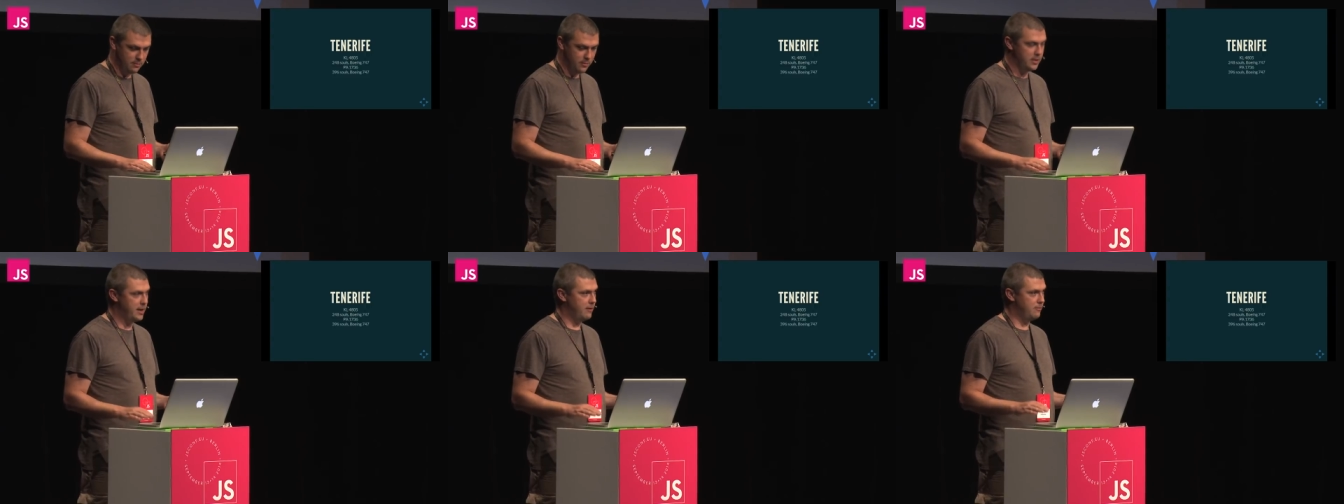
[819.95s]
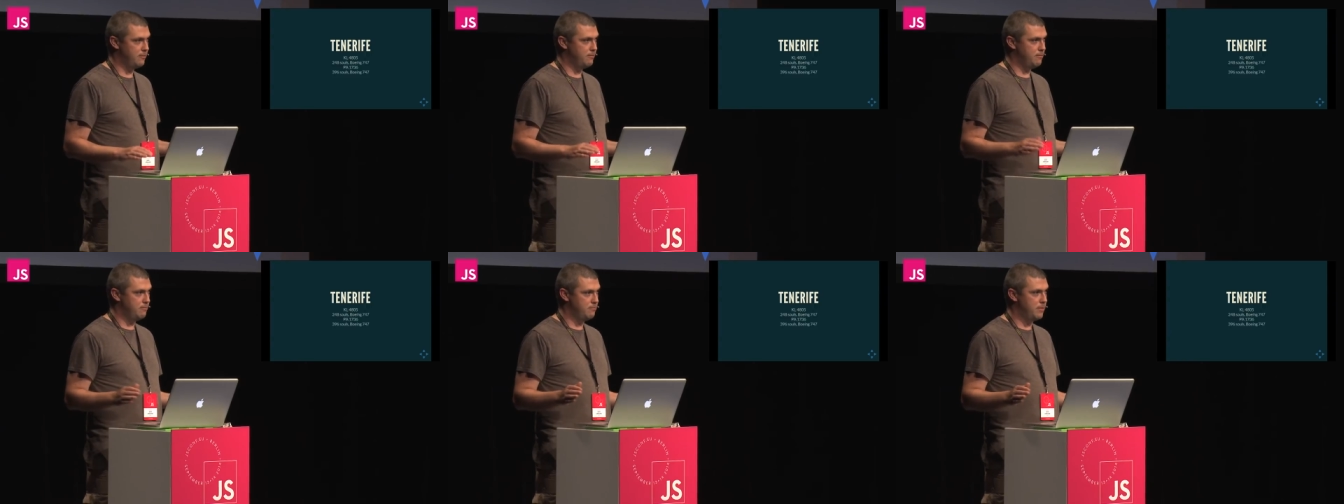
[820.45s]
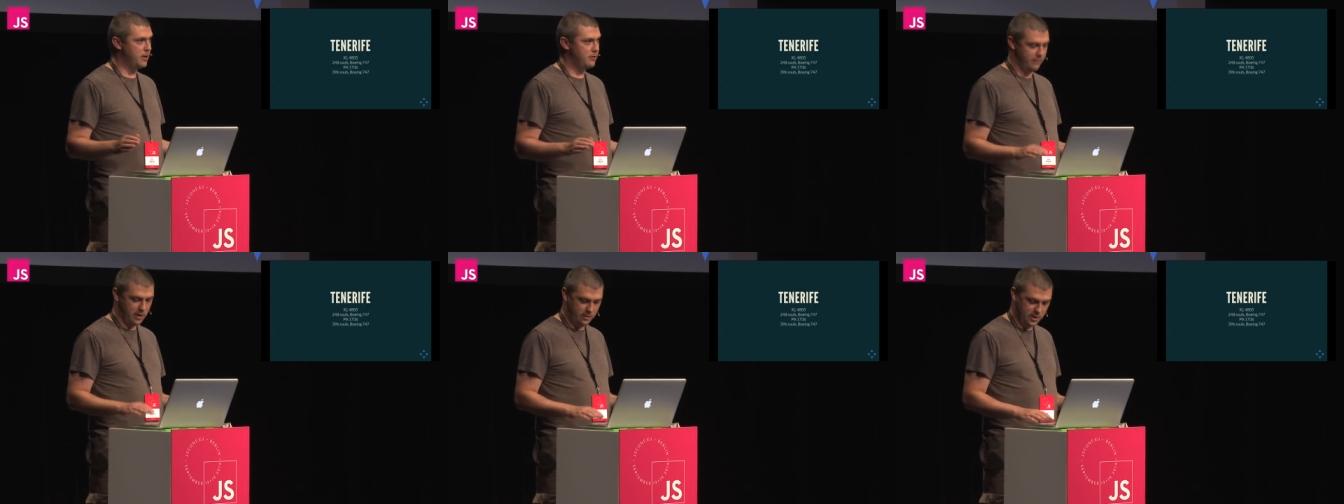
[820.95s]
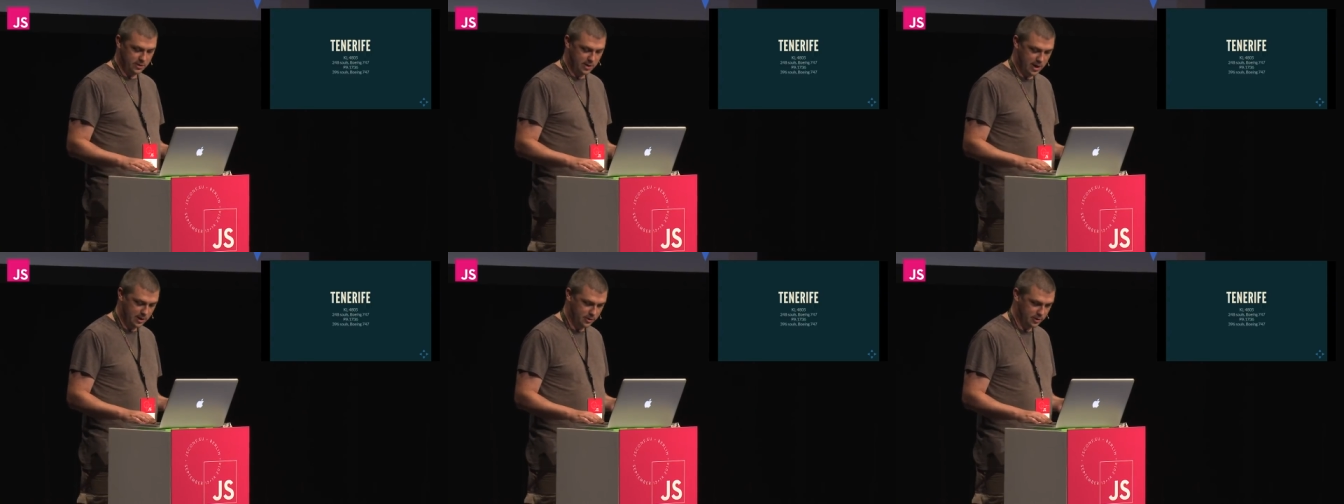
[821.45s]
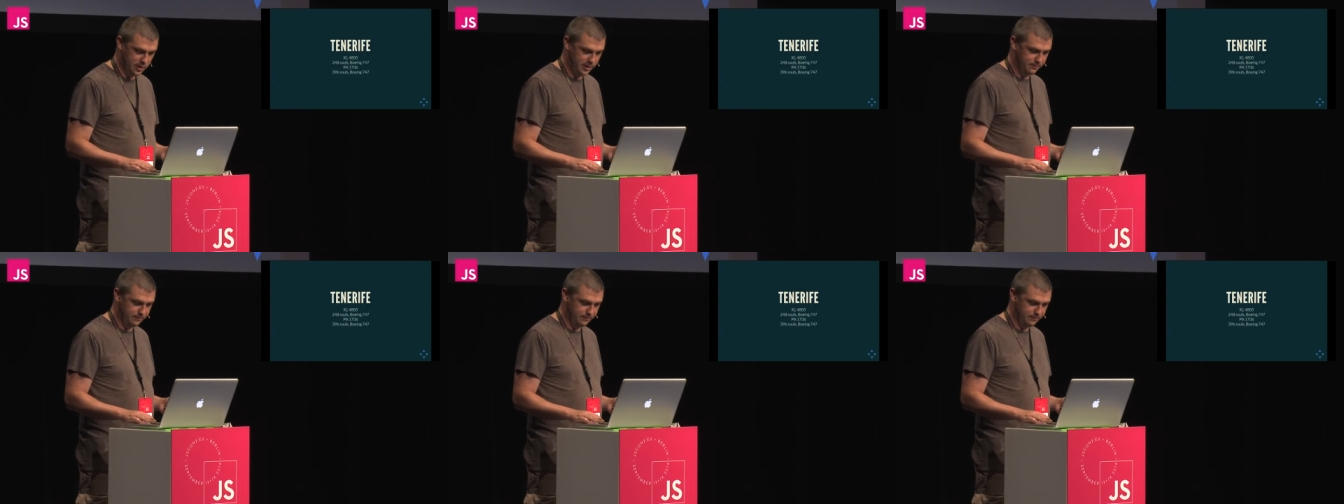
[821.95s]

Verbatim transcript: They've both flown internationally.